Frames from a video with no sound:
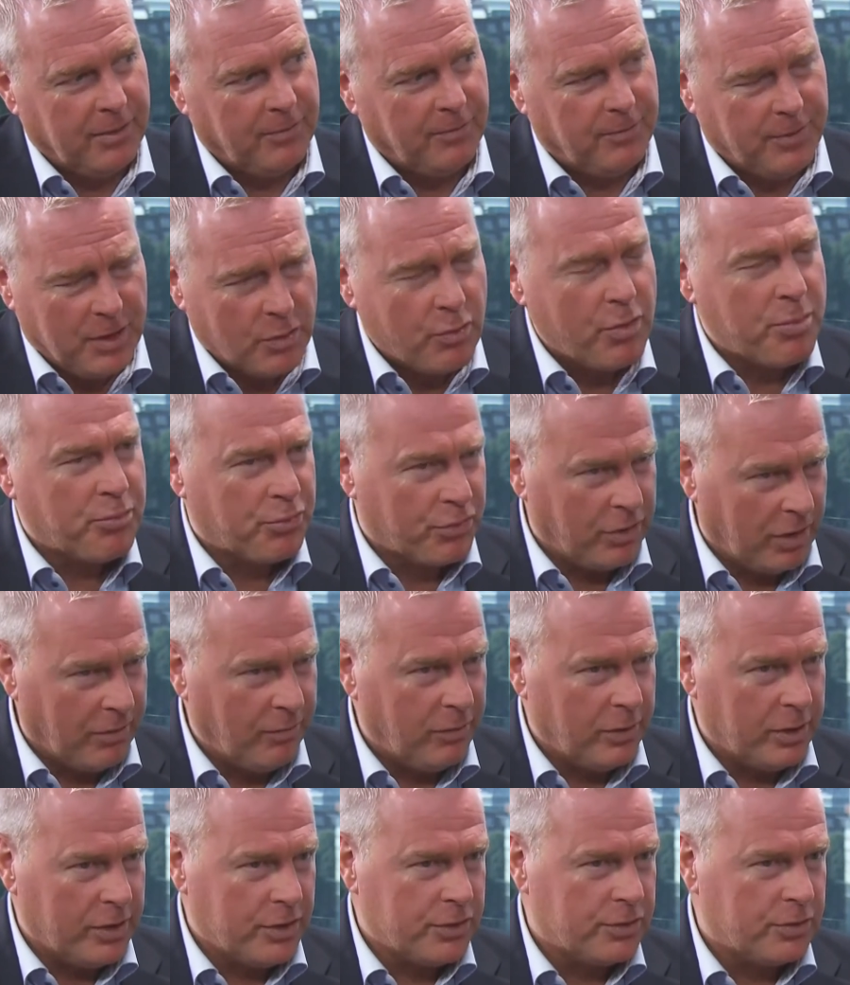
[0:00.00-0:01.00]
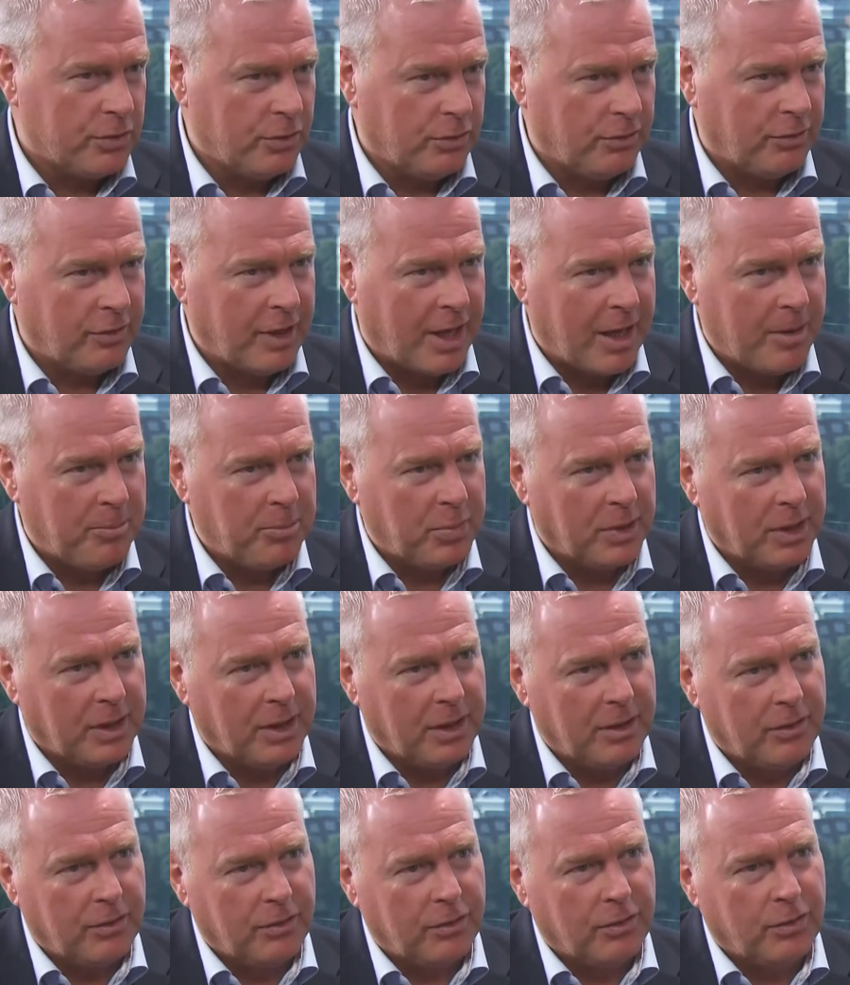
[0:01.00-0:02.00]
very privileged to tap
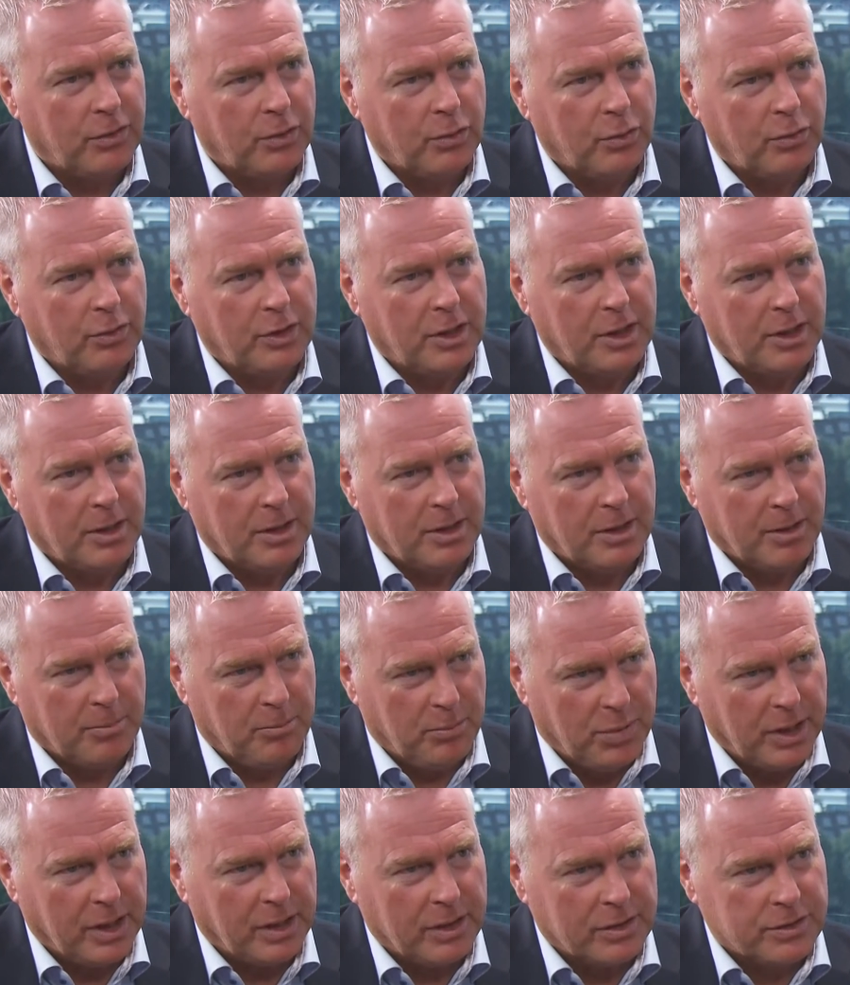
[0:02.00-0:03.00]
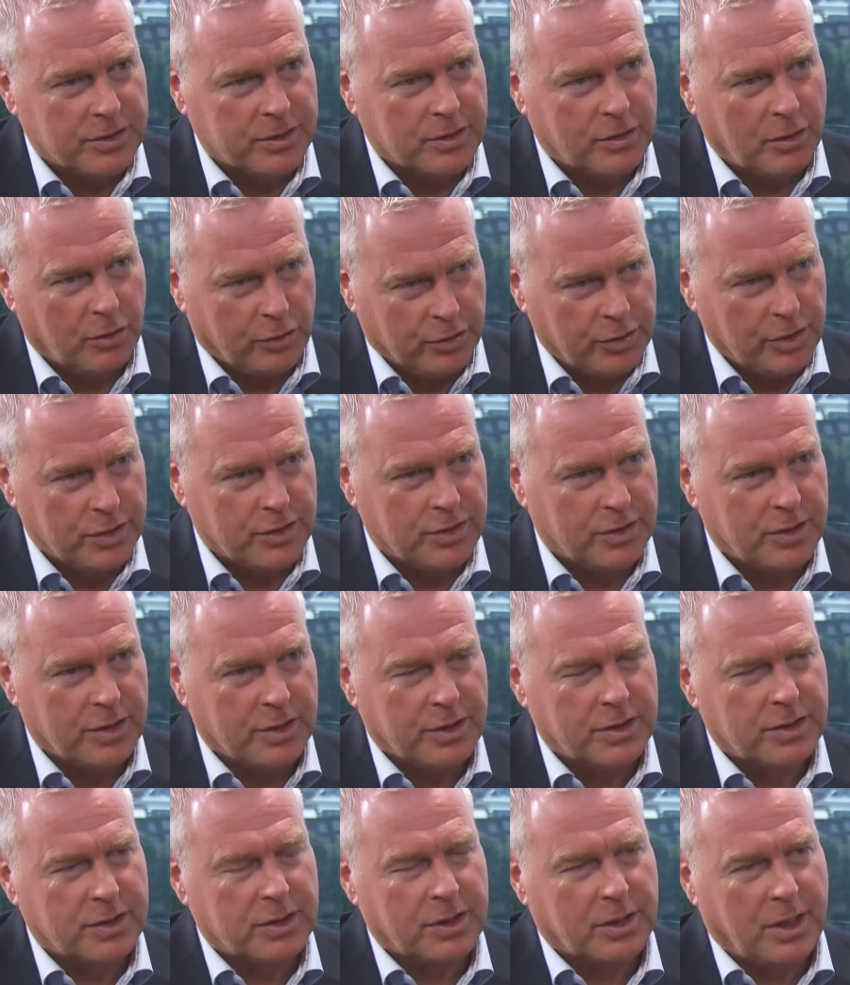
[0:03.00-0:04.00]
into the biggest
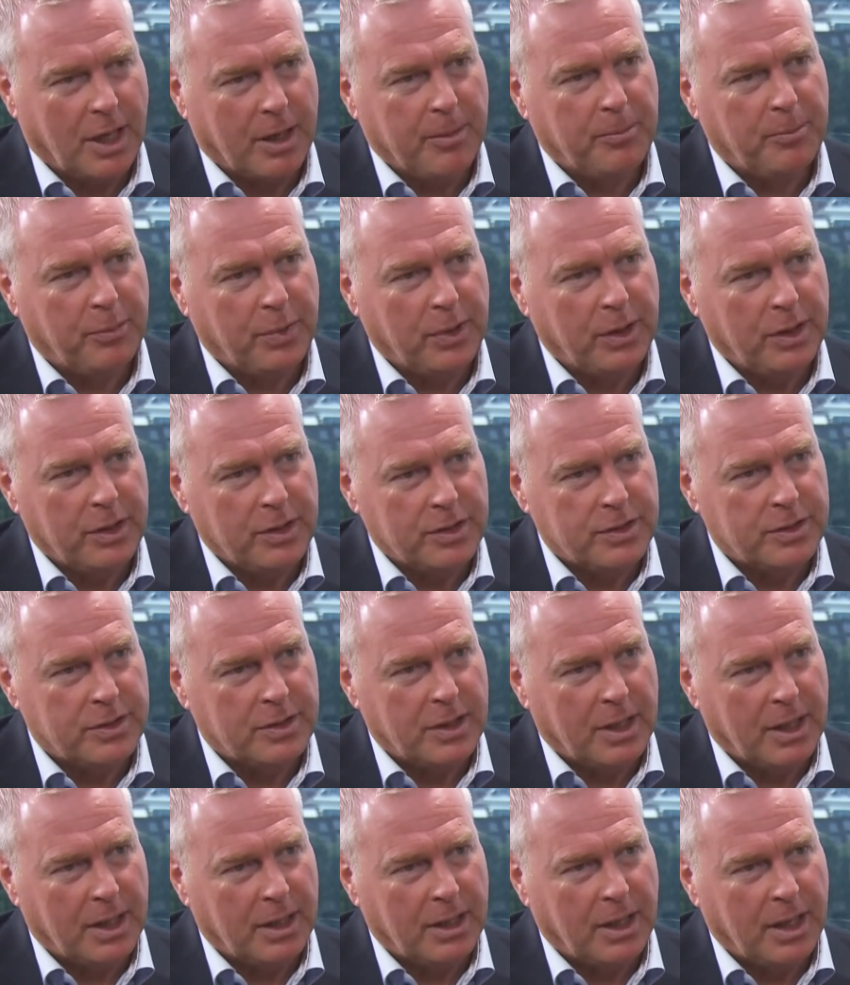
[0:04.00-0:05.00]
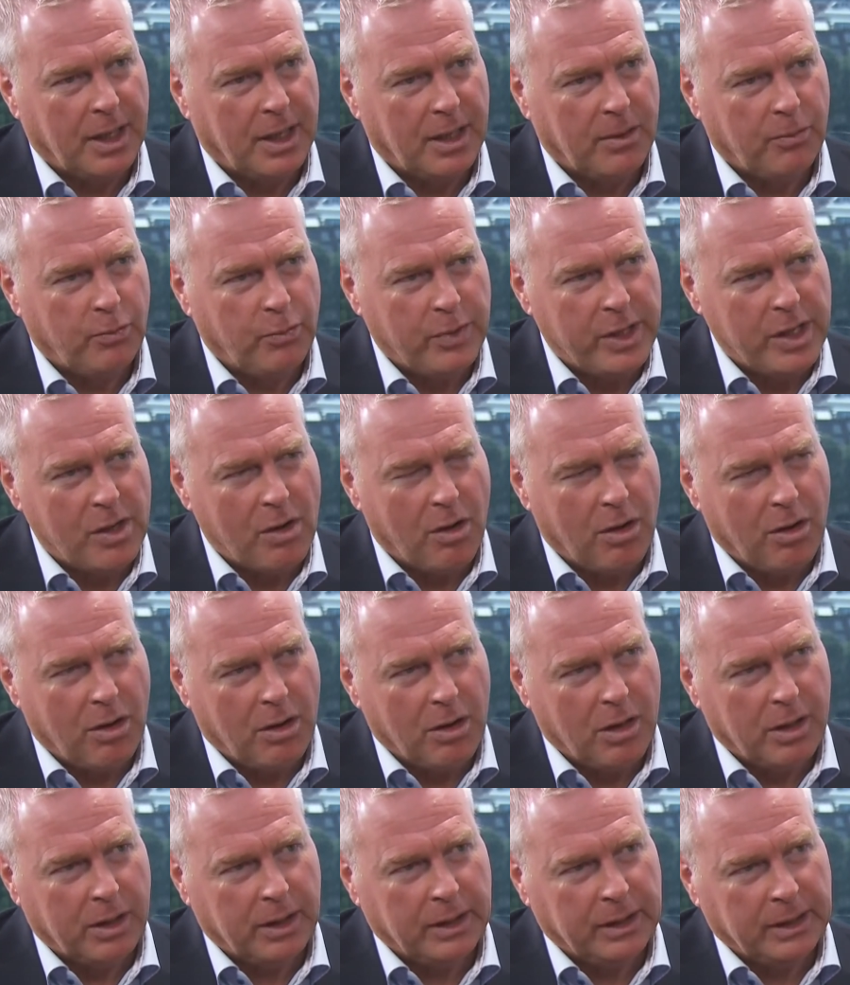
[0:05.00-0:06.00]
logistics companies. And we
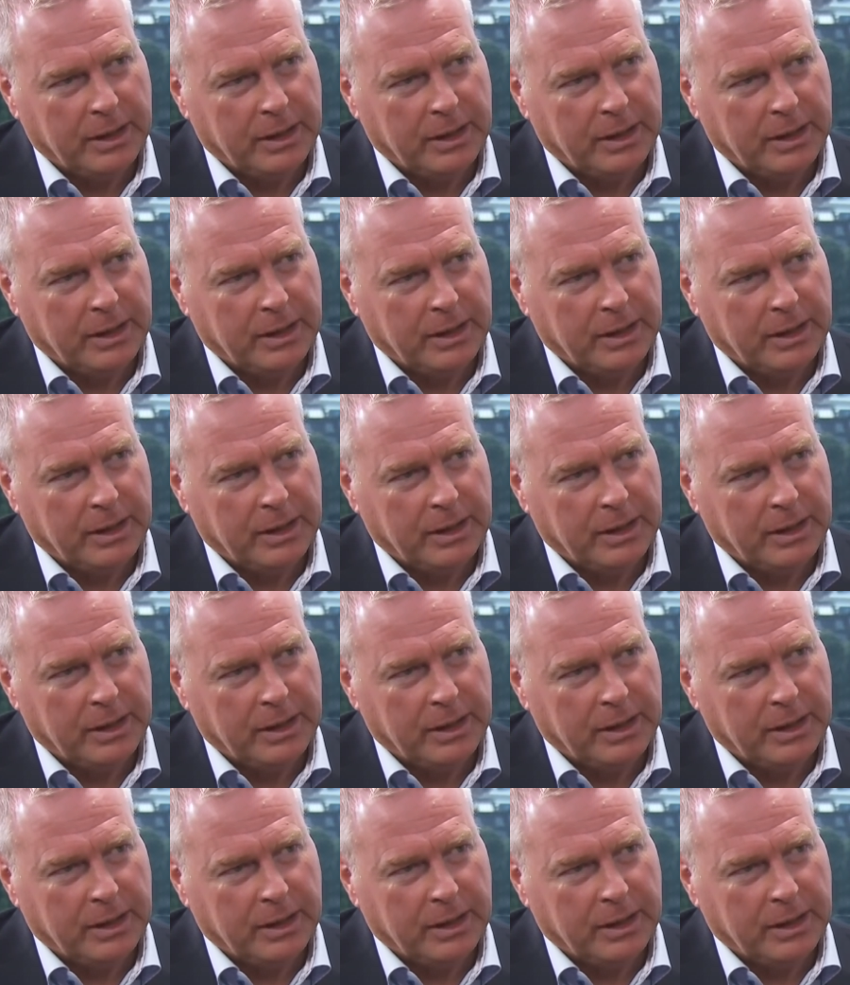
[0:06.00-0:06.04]
are,